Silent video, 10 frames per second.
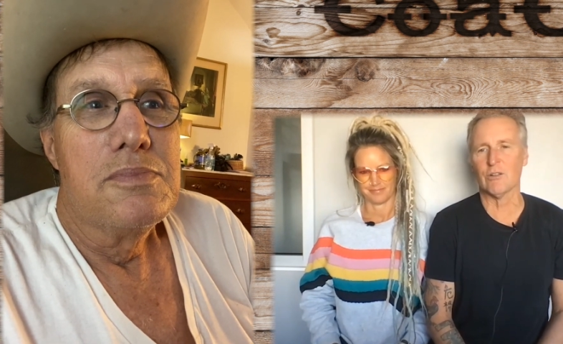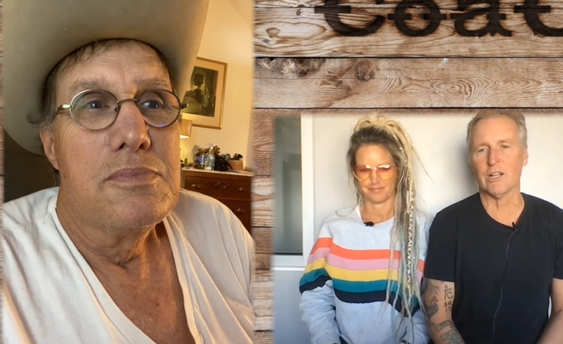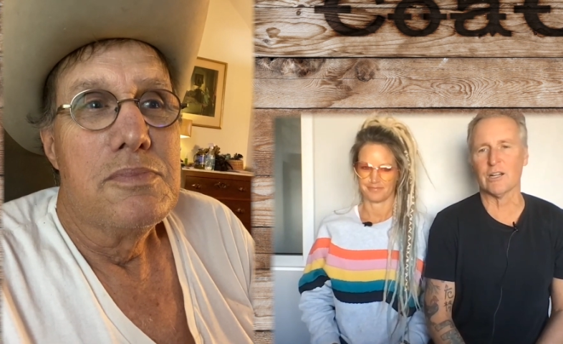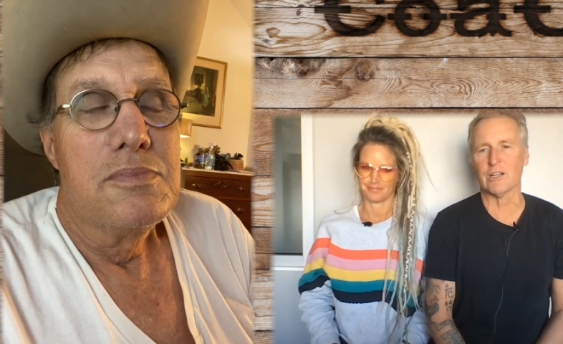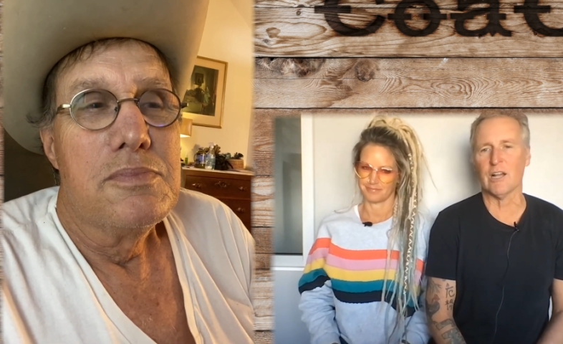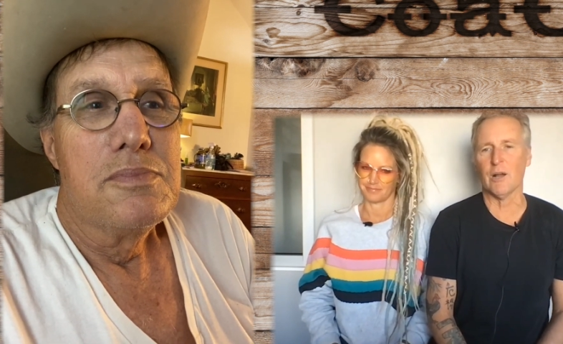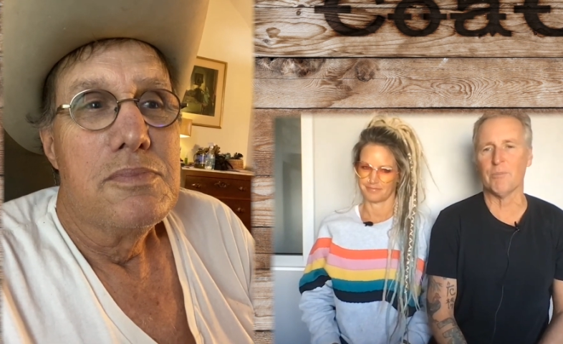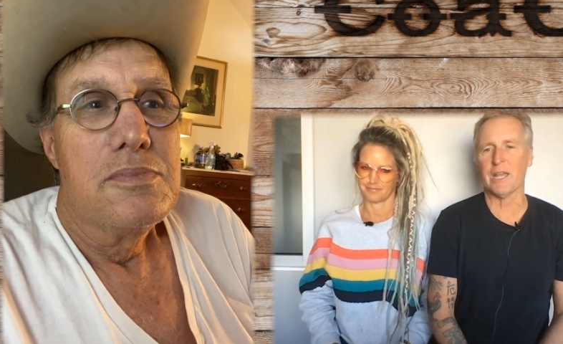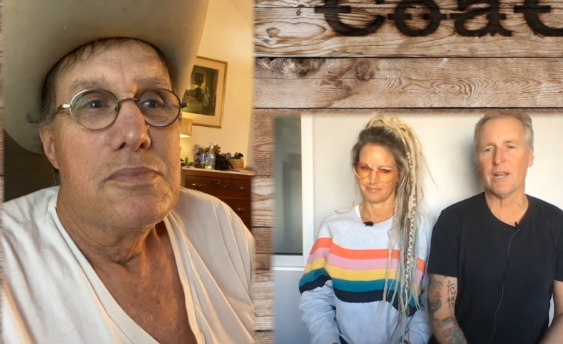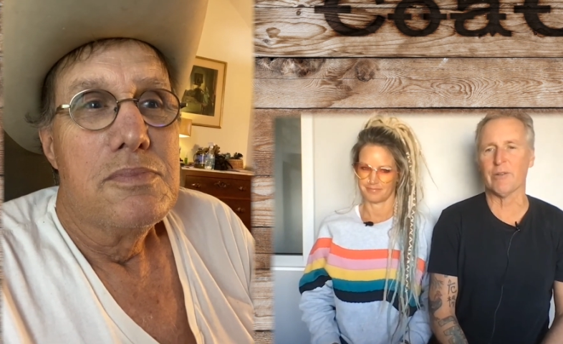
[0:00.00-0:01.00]
Speaker 1: uh,
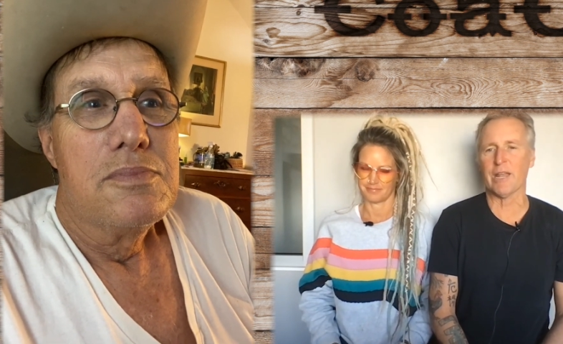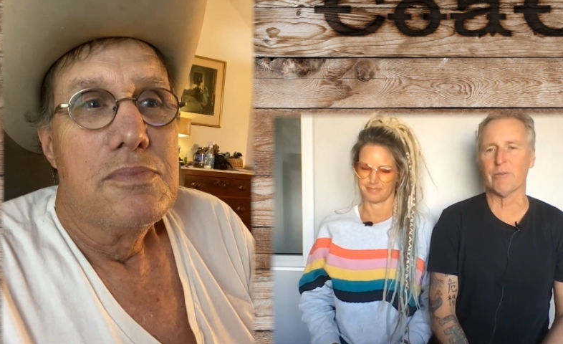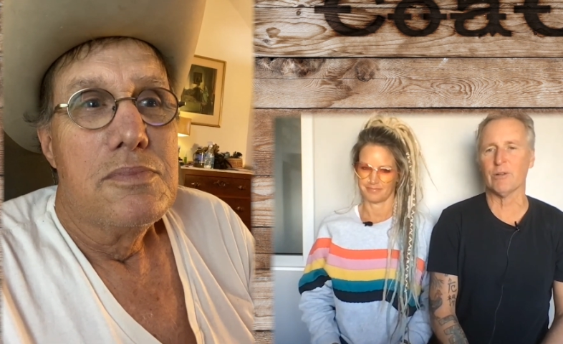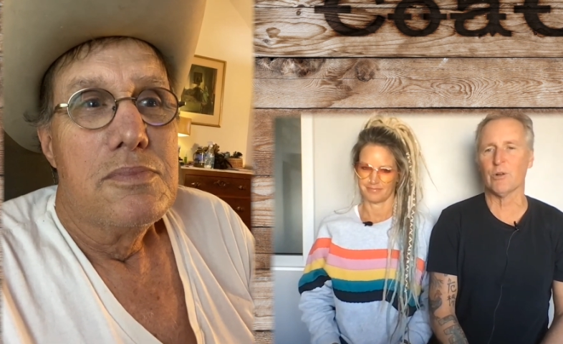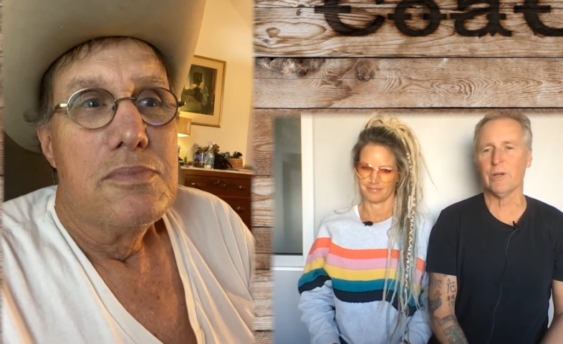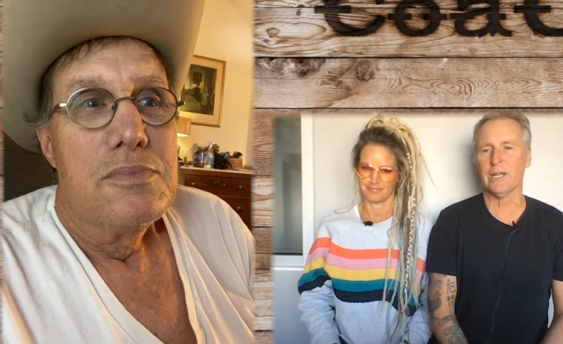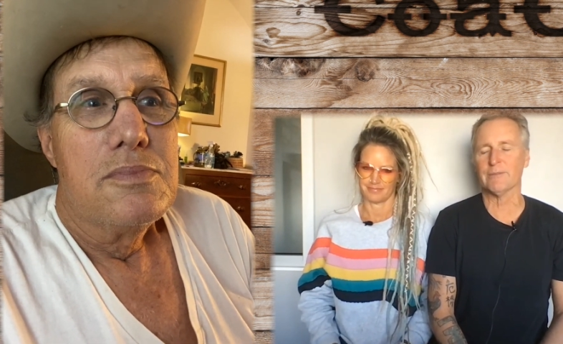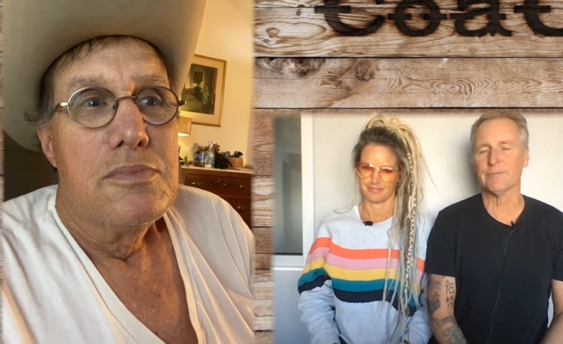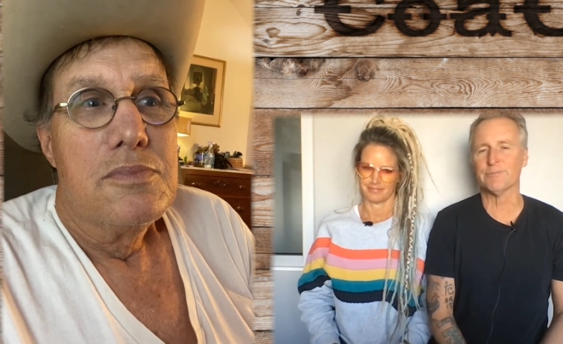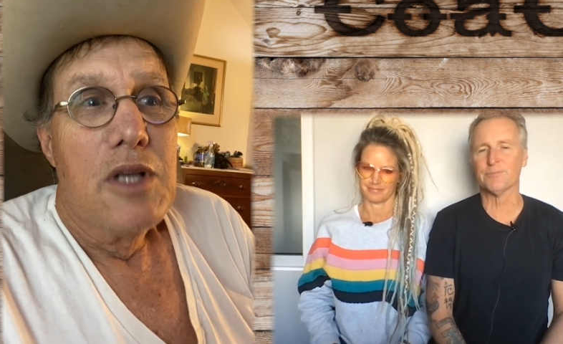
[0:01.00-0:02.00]
update on that real quick?
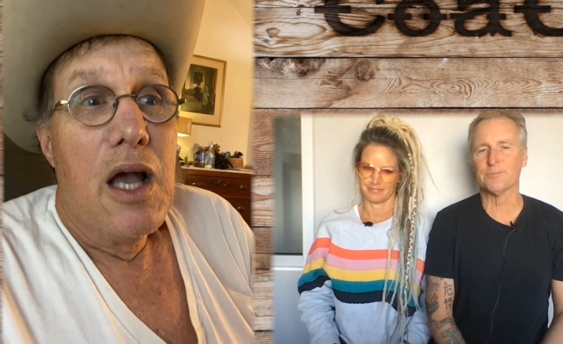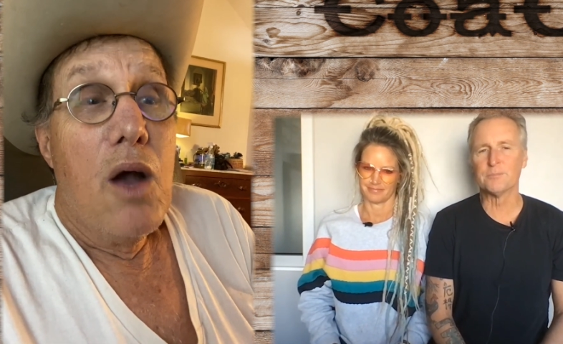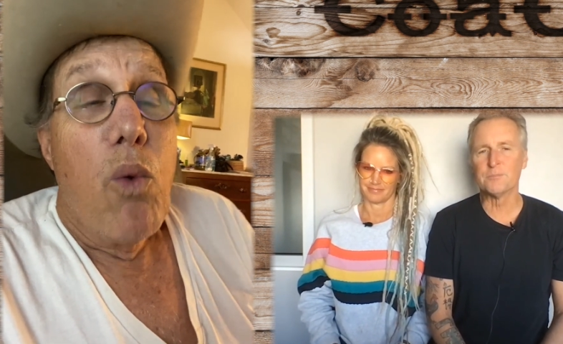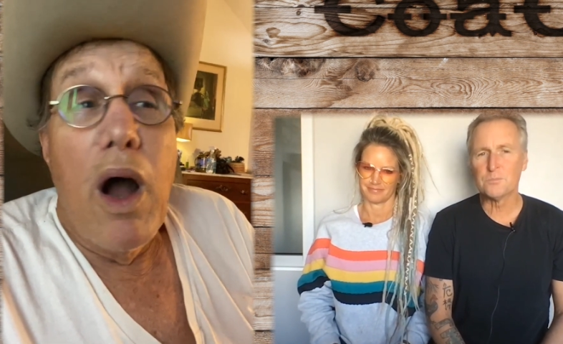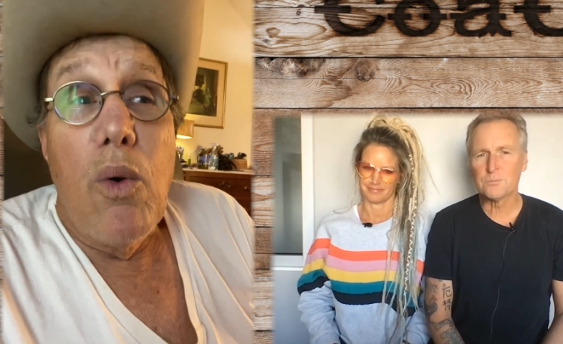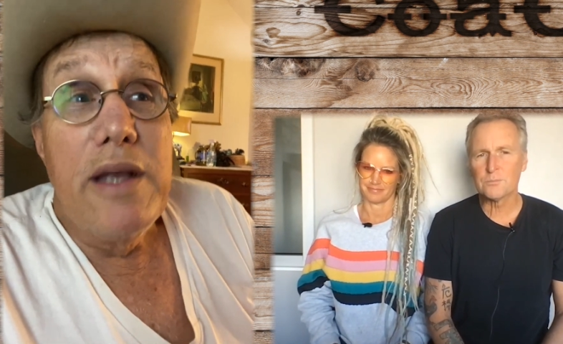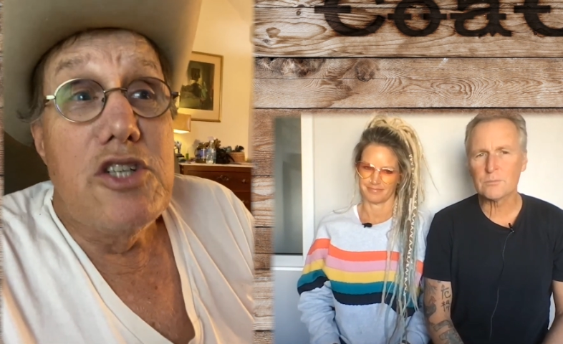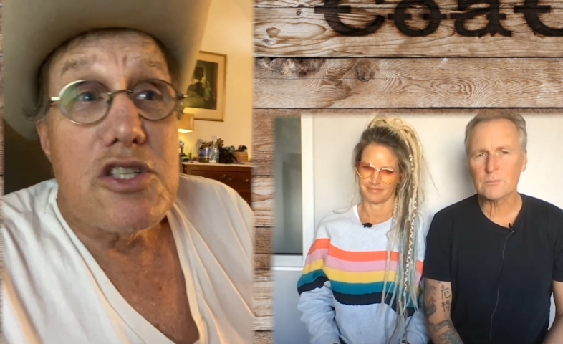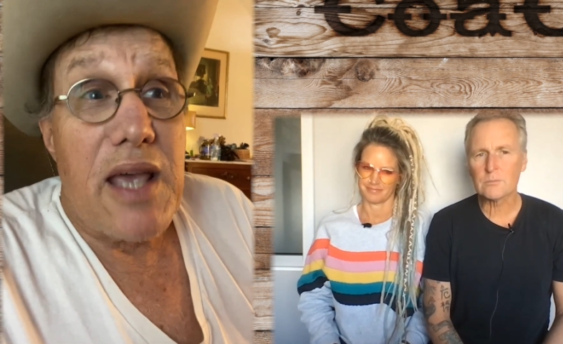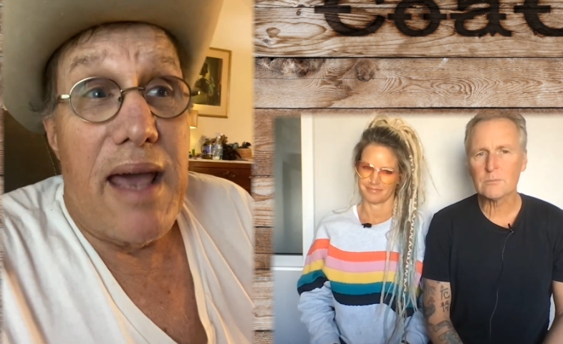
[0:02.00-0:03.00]
Speaker 2: Well, we
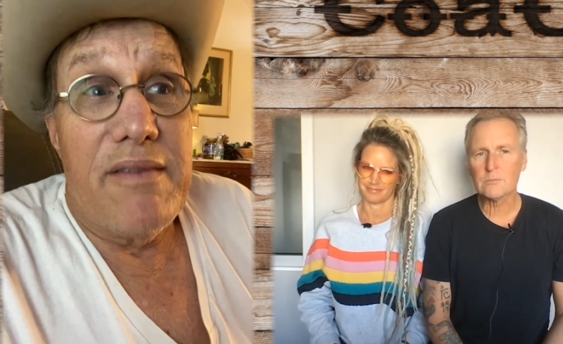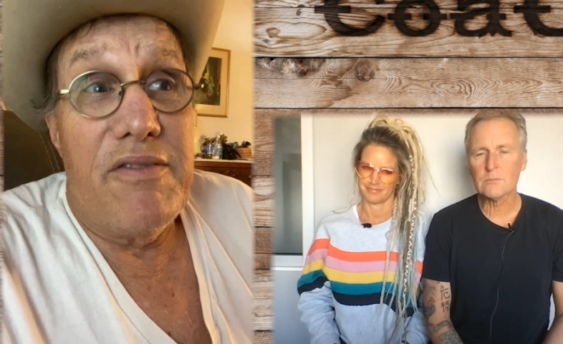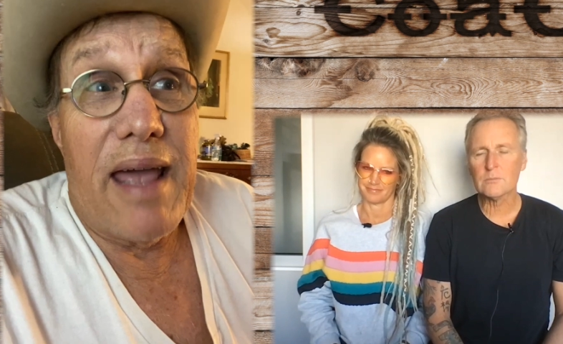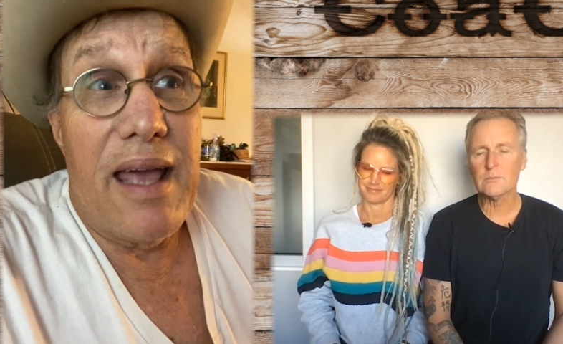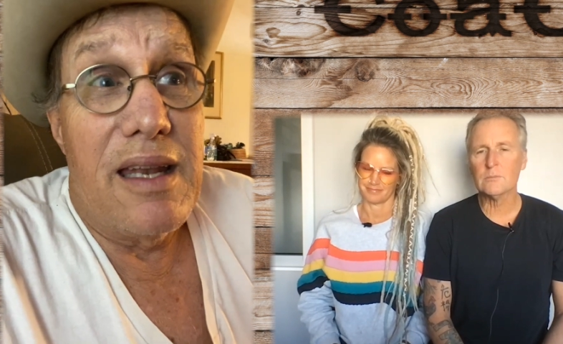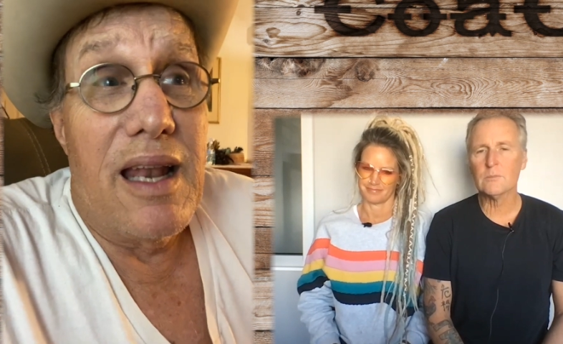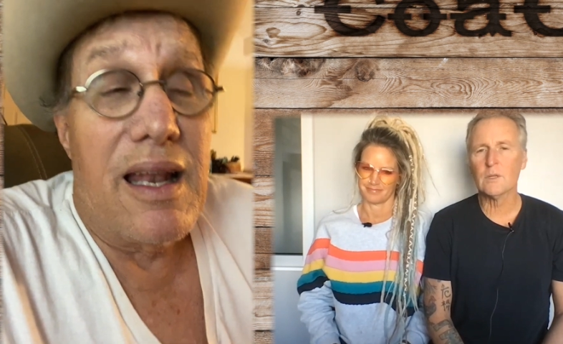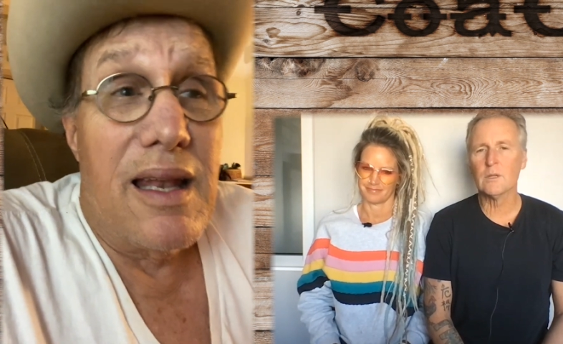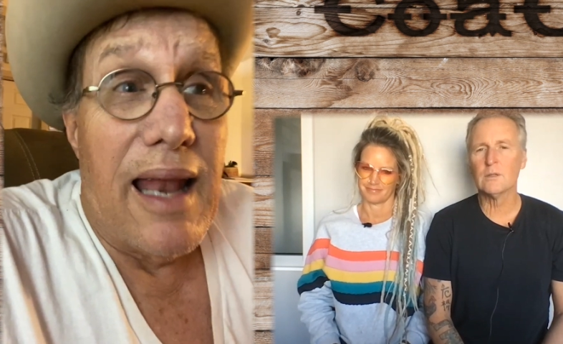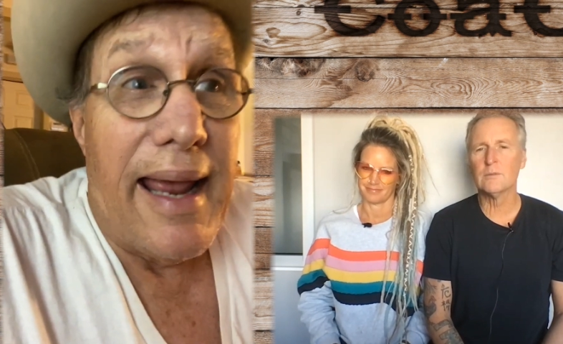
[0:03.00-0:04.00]
just had, had
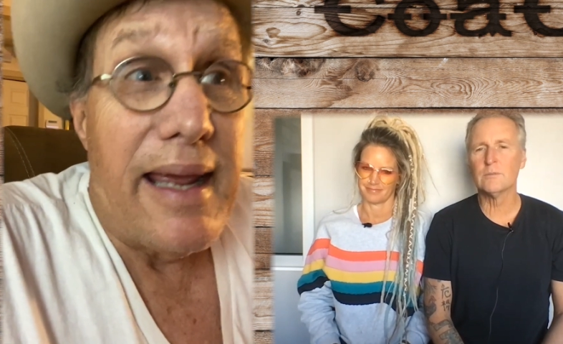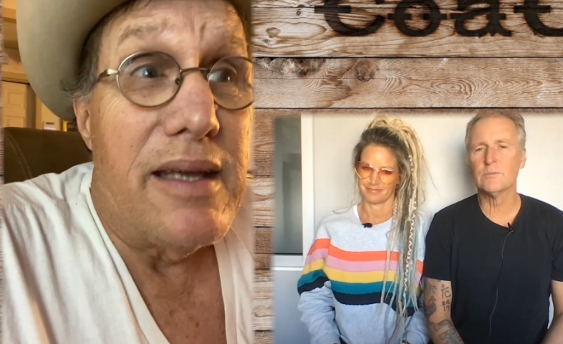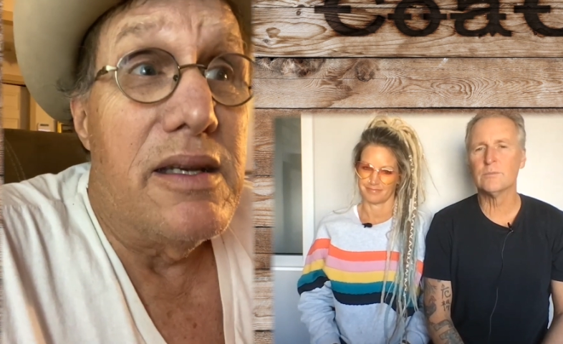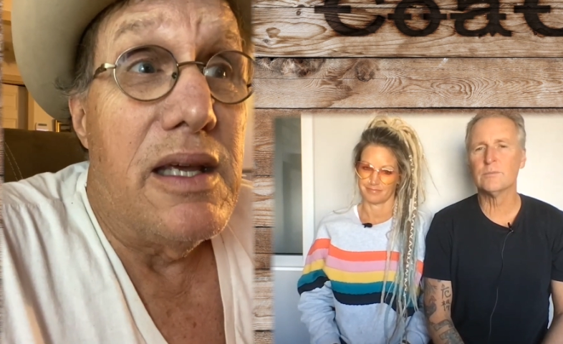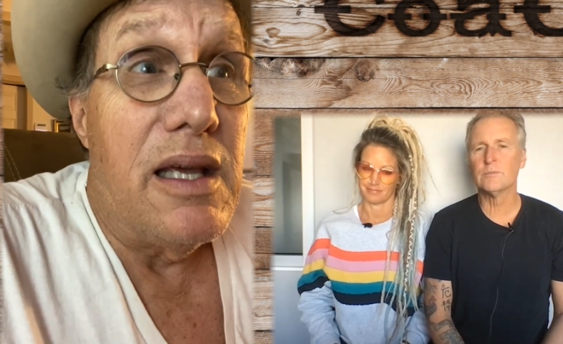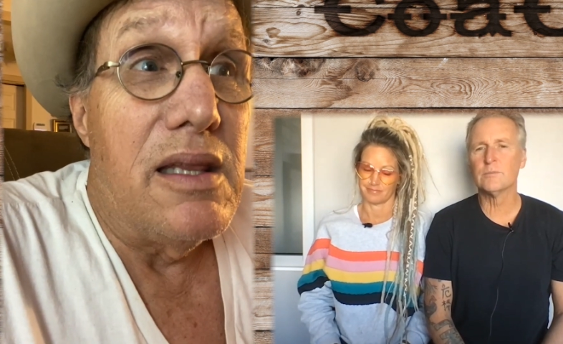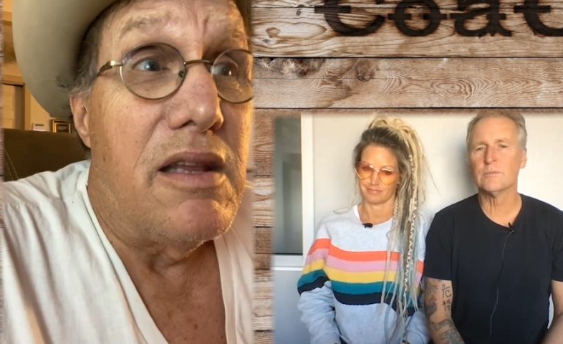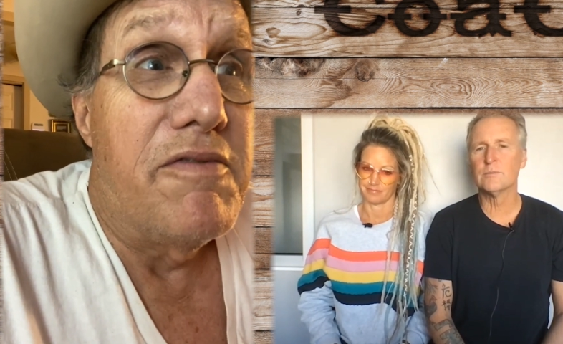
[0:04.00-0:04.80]
land in